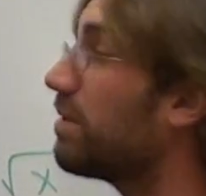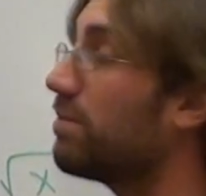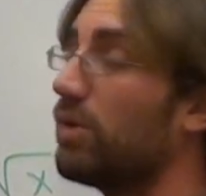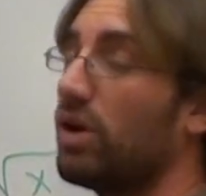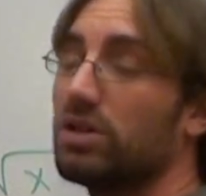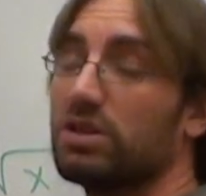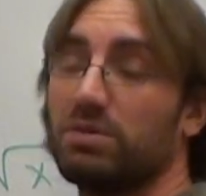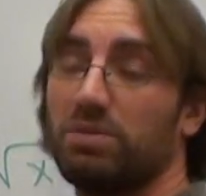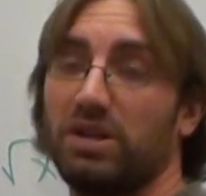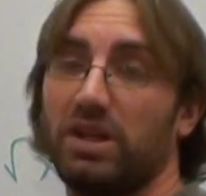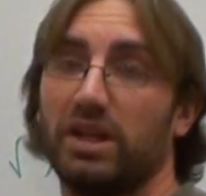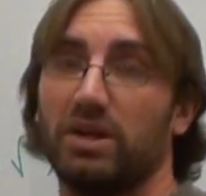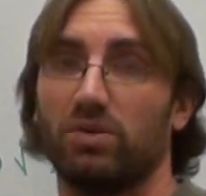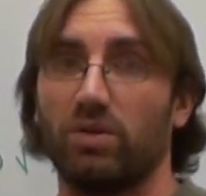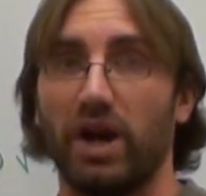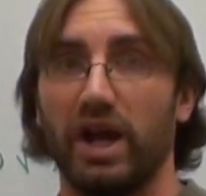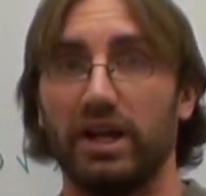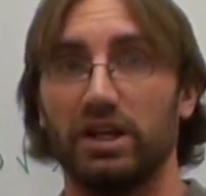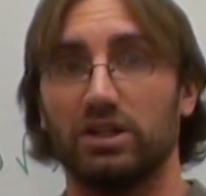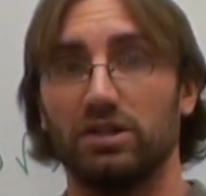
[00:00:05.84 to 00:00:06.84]
be multiplying
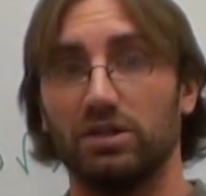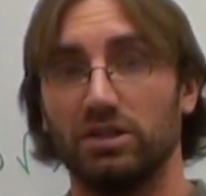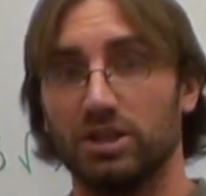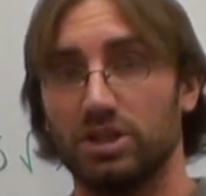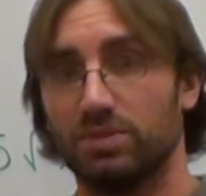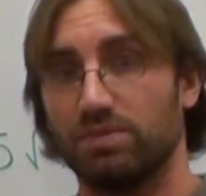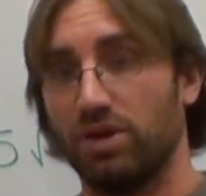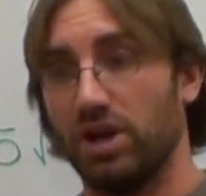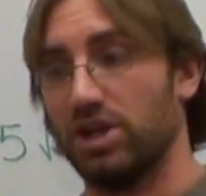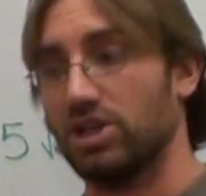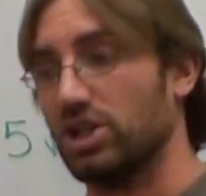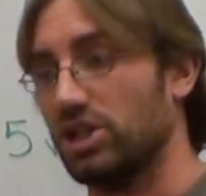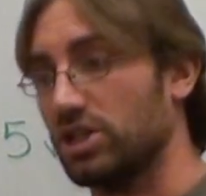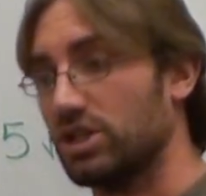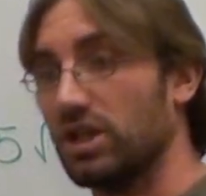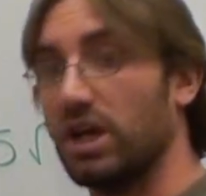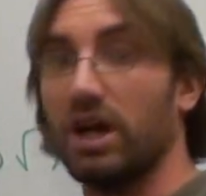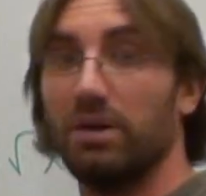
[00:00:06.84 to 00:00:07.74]
radical expressions.